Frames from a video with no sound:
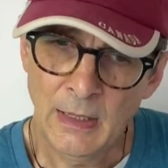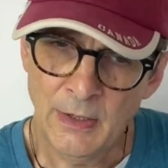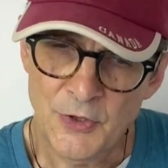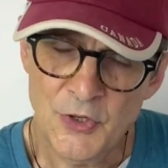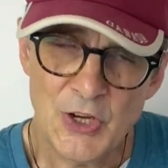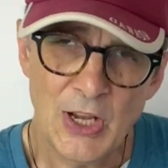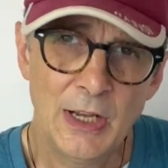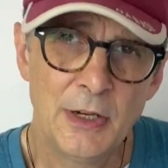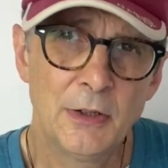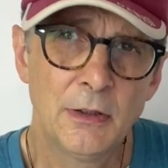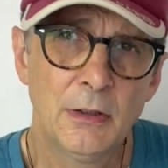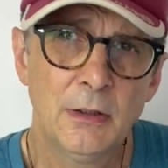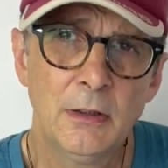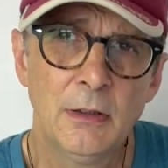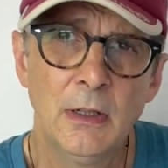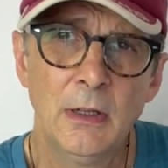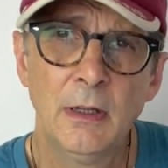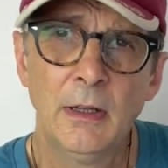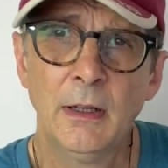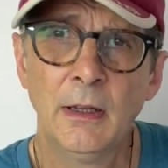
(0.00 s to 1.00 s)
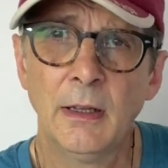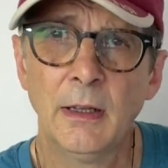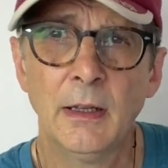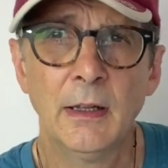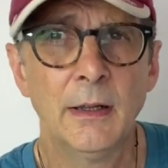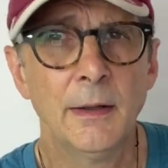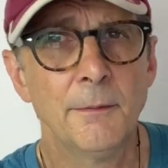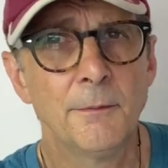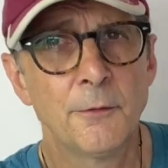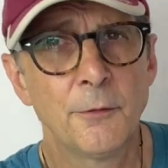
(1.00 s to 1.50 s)
channel,
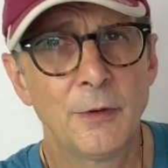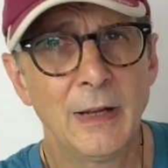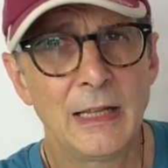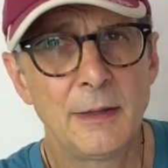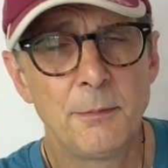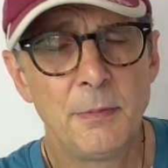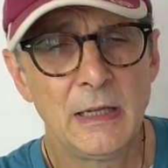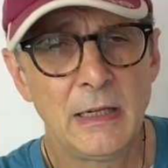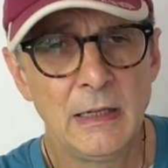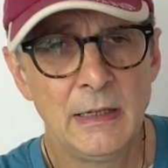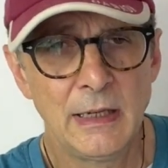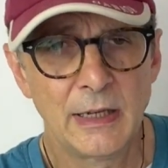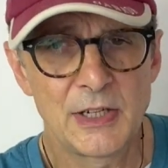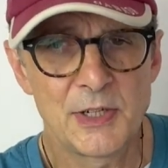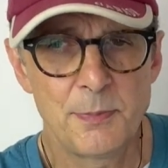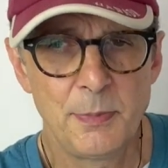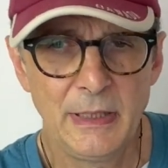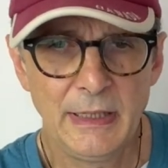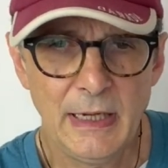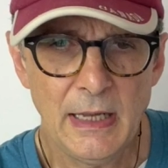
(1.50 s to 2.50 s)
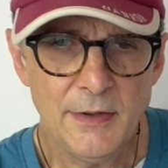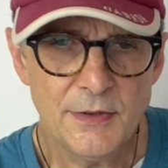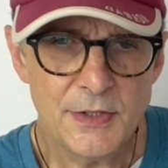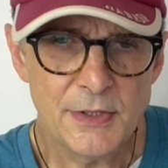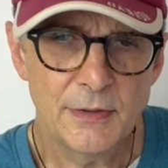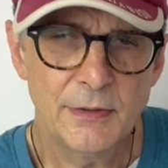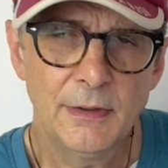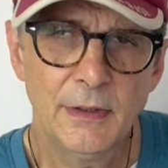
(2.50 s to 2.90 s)
Flatpicking Experience,